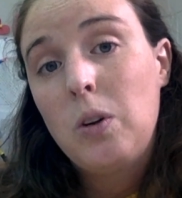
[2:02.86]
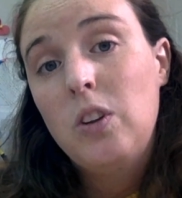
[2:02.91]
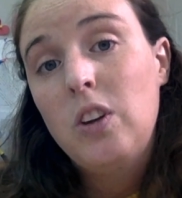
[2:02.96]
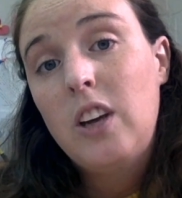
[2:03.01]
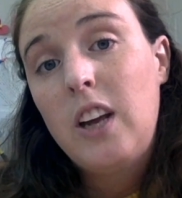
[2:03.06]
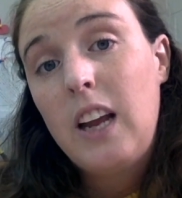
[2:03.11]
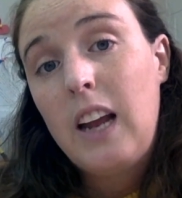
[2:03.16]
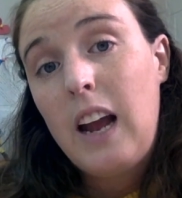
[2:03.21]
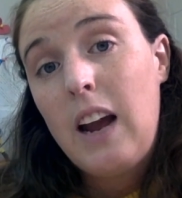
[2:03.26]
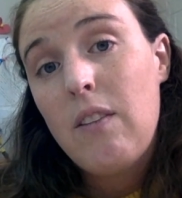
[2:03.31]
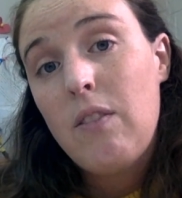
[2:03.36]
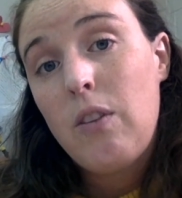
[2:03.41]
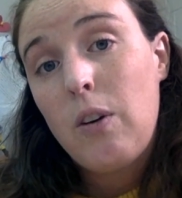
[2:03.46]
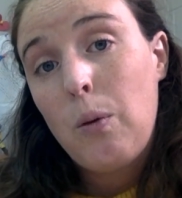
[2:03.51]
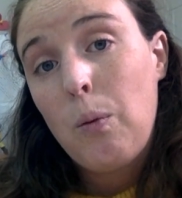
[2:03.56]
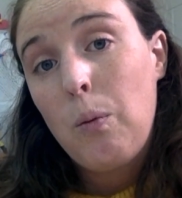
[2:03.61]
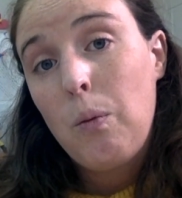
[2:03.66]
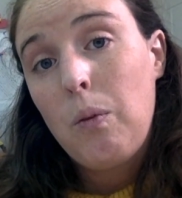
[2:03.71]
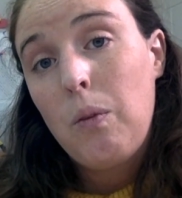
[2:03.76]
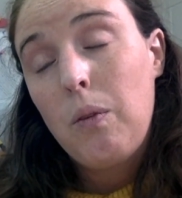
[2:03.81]
looking at
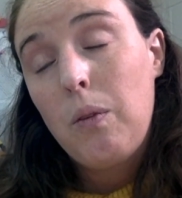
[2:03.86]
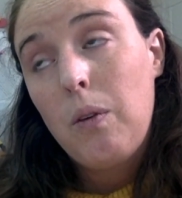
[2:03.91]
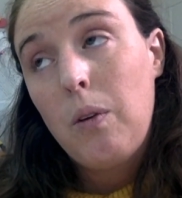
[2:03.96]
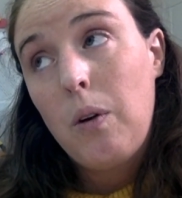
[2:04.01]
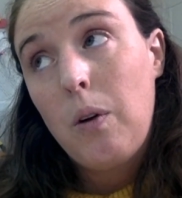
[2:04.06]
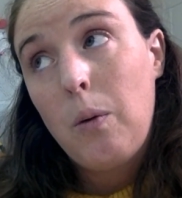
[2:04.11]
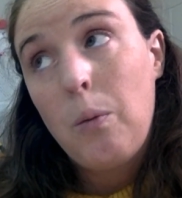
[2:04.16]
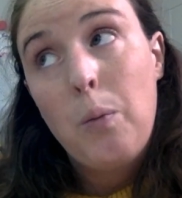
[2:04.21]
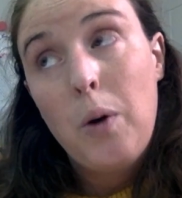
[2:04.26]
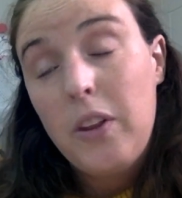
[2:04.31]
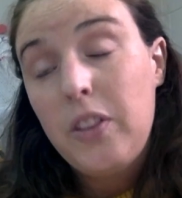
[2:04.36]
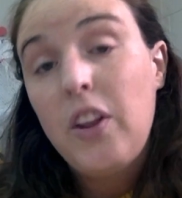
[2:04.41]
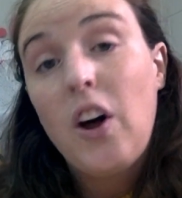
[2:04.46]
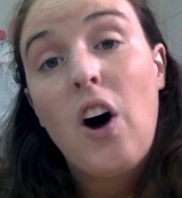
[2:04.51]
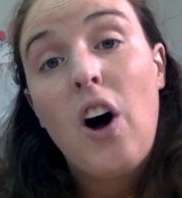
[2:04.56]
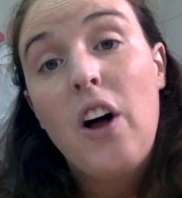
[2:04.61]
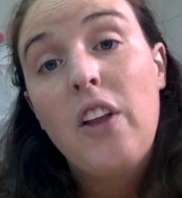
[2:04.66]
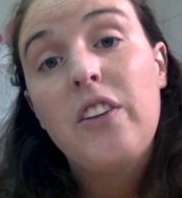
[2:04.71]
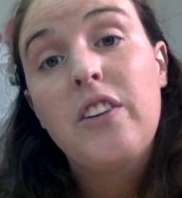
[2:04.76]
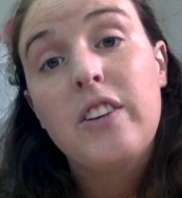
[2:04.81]
what the
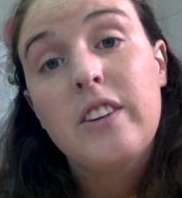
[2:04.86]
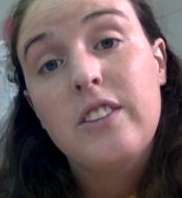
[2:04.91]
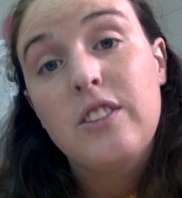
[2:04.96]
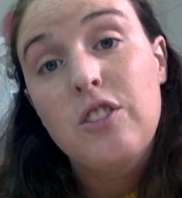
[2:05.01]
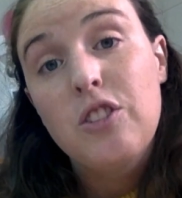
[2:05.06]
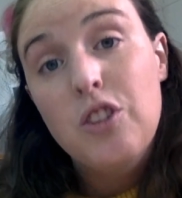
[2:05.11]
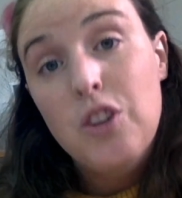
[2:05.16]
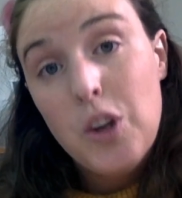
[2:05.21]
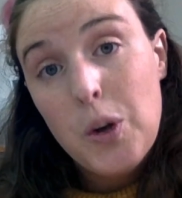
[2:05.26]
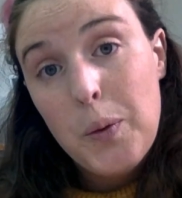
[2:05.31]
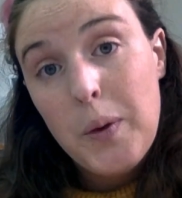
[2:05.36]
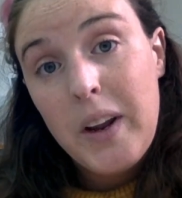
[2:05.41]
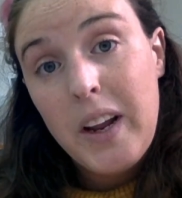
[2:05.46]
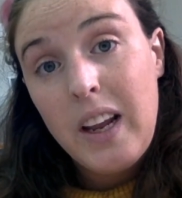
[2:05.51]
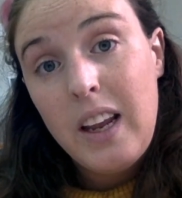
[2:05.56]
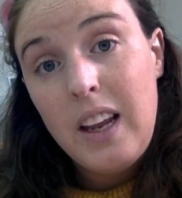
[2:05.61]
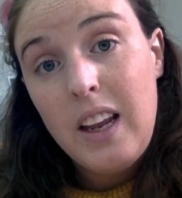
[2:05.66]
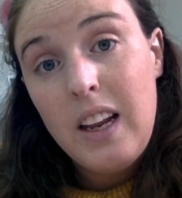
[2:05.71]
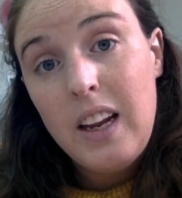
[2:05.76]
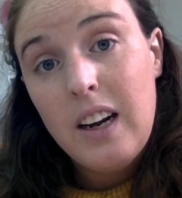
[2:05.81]
author is
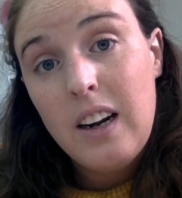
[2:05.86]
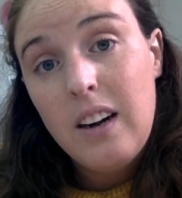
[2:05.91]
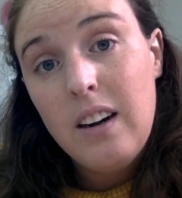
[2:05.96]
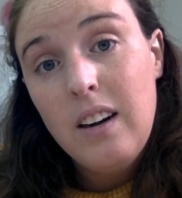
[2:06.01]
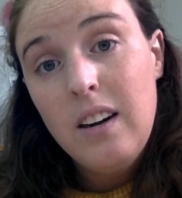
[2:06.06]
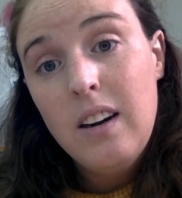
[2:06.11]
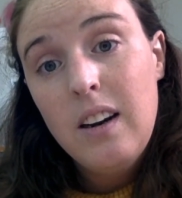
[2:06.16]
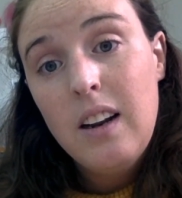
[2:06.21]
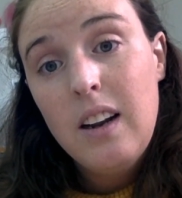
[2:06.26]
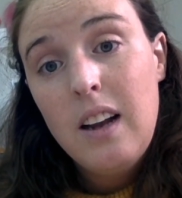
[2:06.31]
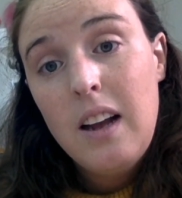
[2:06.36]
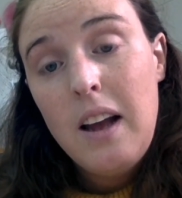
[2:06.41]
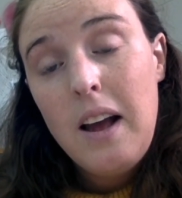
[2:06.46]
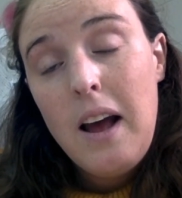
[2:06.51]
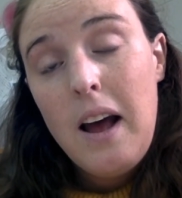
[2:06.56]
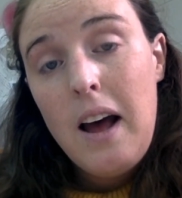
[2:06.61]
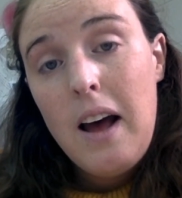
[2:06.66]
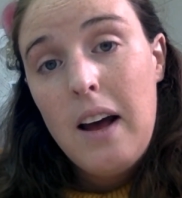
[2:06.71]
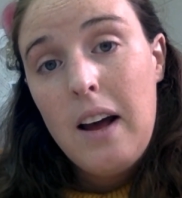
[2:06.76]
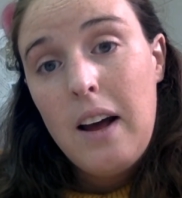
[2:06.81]
doing here,
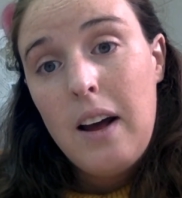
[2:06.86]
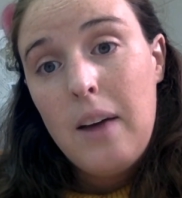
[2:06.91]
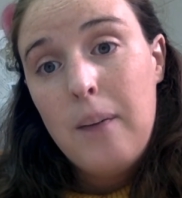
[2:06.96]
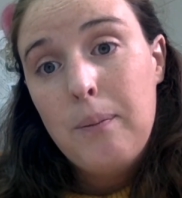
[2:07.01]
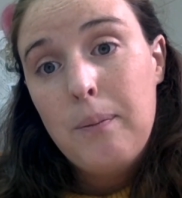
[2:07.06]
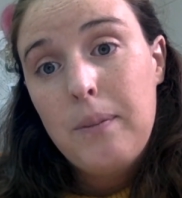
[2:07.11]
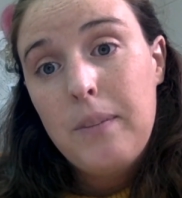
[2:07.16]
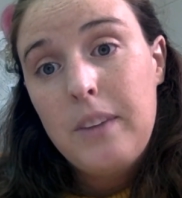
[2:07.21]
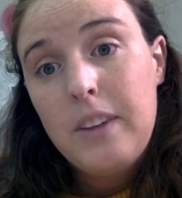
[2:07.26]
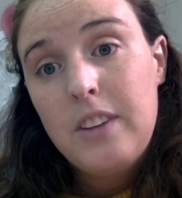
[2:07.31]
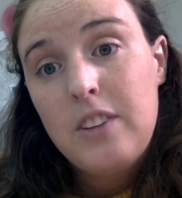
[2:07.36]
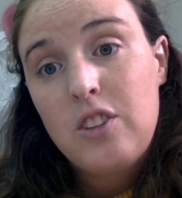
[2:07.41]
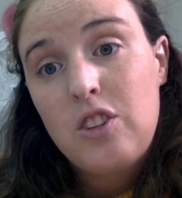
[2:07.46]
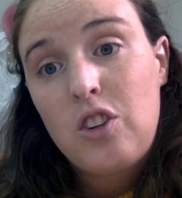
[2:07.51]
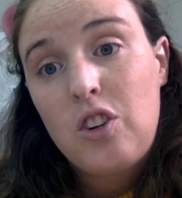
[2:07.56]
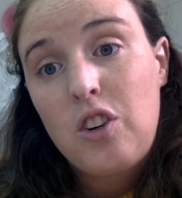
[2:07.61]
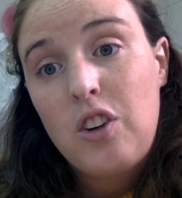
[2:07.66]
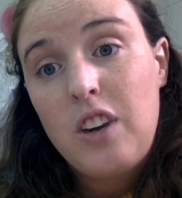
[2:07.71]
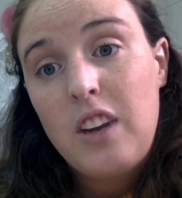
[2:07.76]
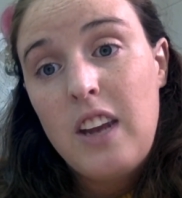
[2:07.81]
that's
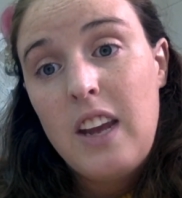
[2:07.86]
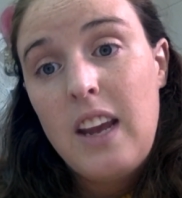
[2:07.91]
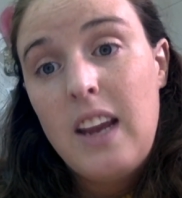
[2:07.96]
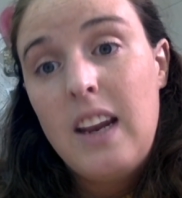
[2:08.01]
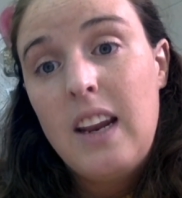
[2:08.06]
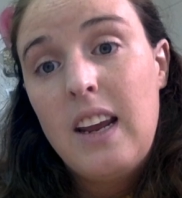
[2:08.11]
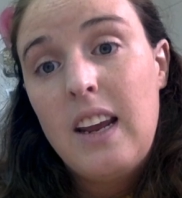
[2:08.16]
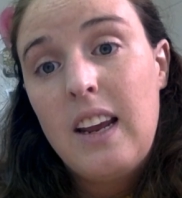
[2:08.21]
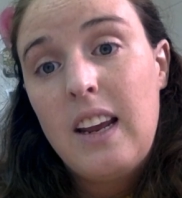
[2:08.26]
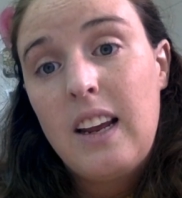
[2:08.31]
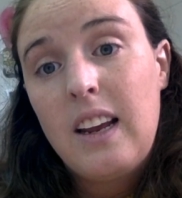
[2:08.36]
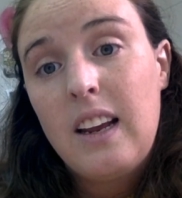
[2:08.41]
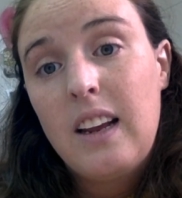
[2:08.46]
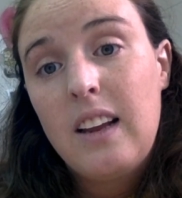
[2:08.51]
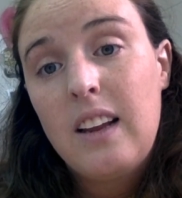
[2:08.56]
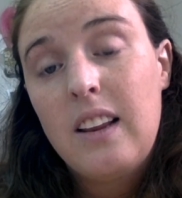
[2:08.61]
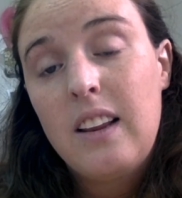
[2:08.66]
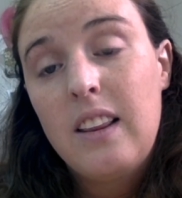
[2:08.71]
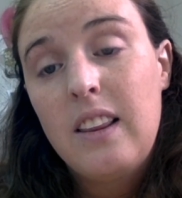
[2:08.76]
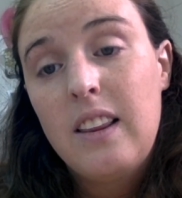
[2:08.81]
creating
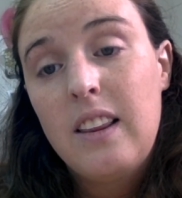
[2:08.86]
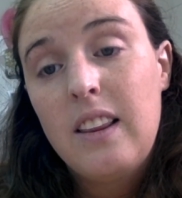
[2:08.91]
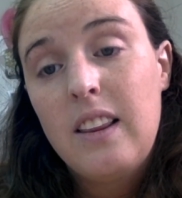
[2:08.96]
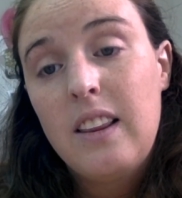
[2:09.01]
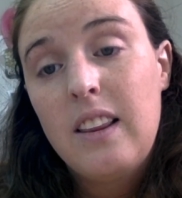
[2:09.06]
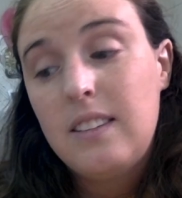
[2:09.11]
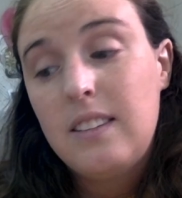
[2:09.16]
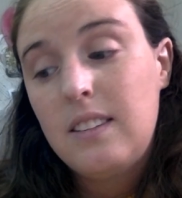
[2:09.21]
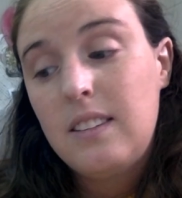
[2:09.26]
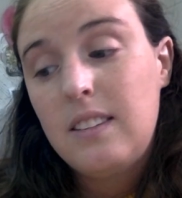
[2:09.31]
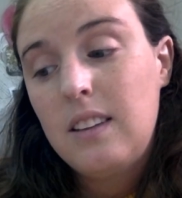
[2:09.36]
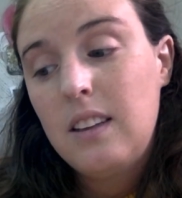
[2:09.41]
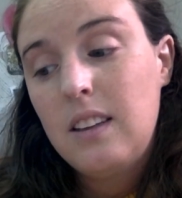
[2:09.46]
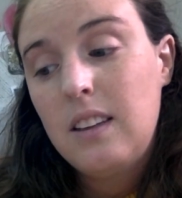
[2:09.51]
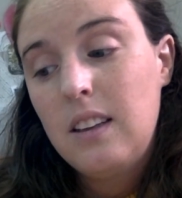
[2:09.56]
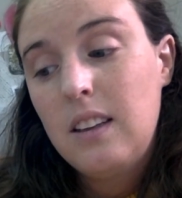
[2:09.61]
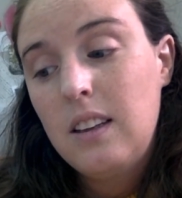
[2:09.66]
this,